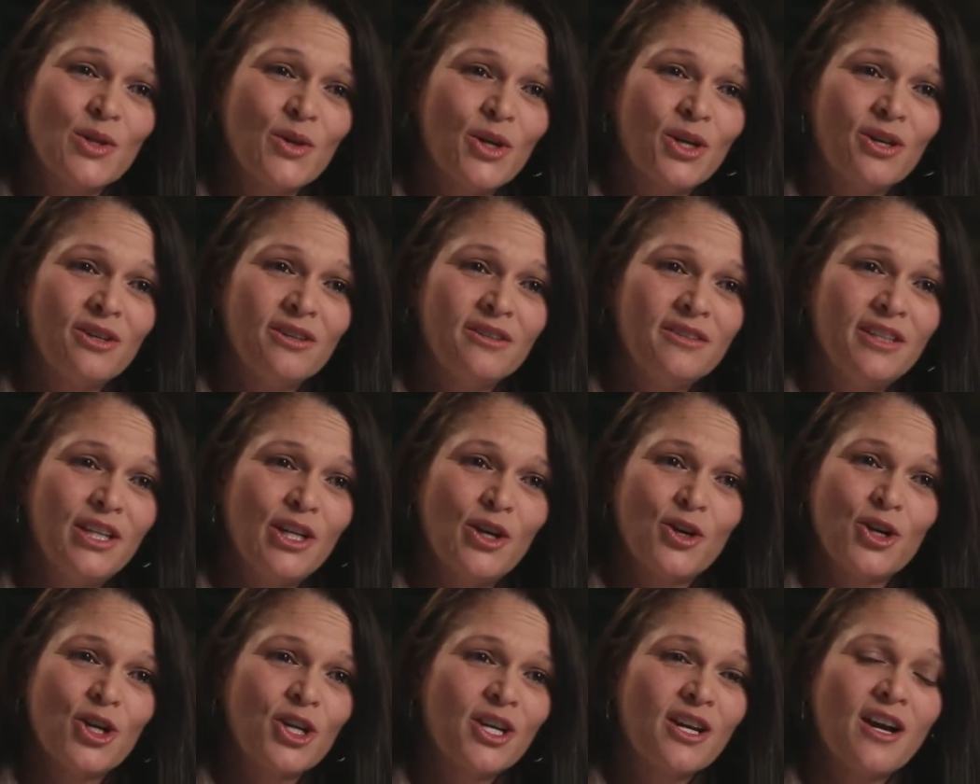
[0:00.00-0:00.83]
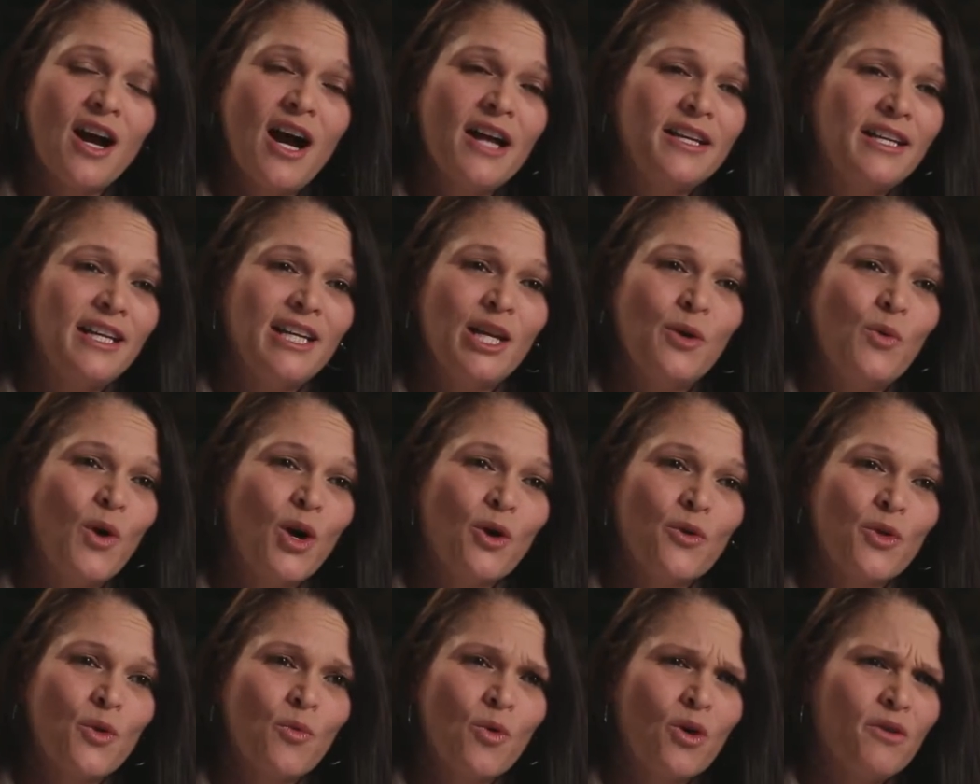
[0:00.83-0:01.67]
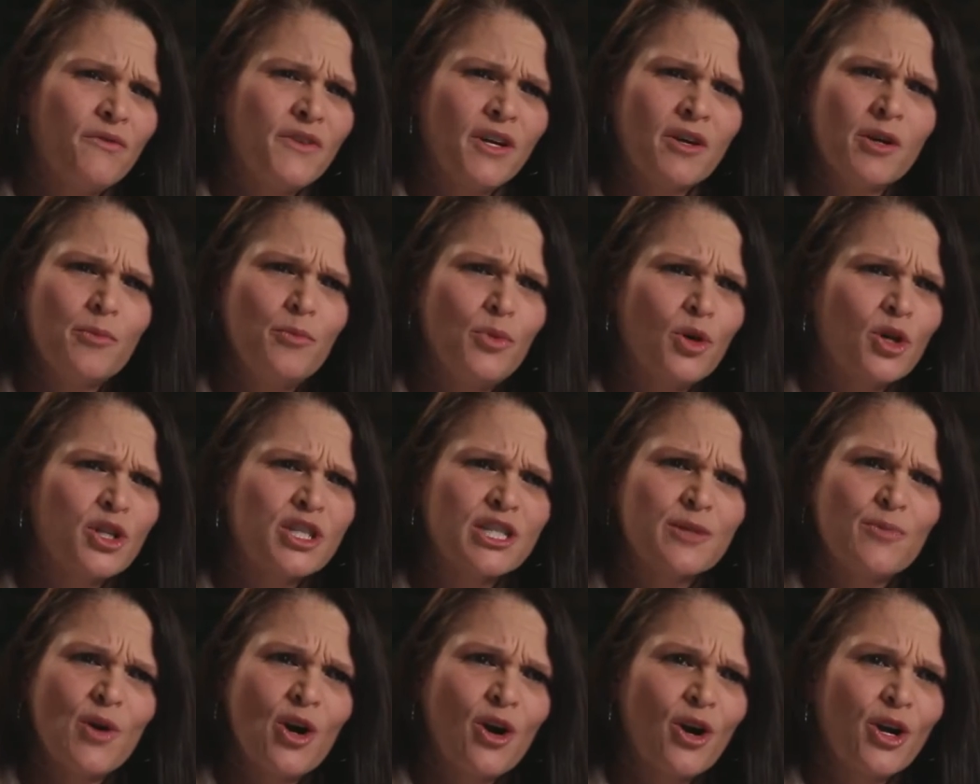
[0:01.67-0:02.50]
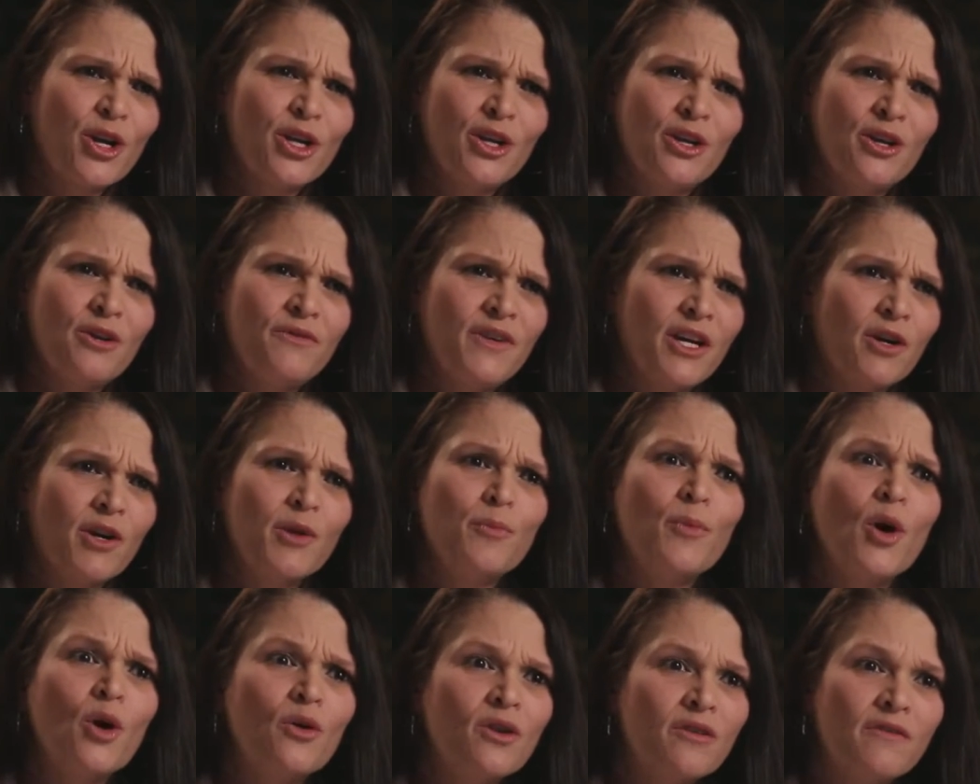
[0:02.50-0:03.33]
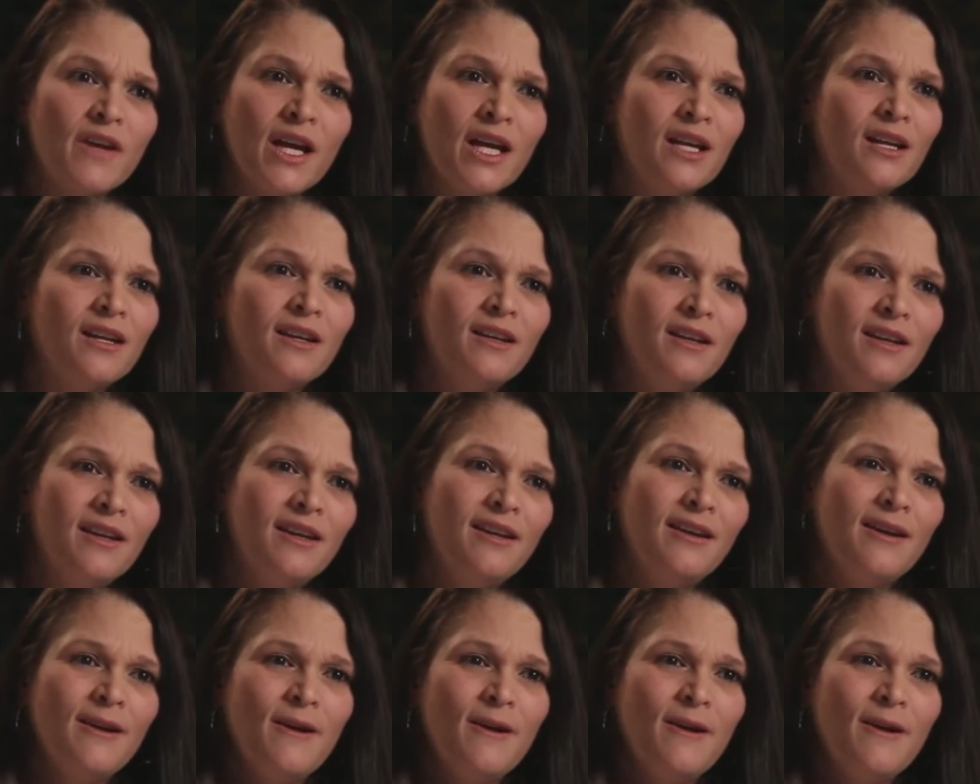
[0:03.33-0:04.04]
to her, you know, could have gone anywhere in the world, very book smart, you know, very motivated,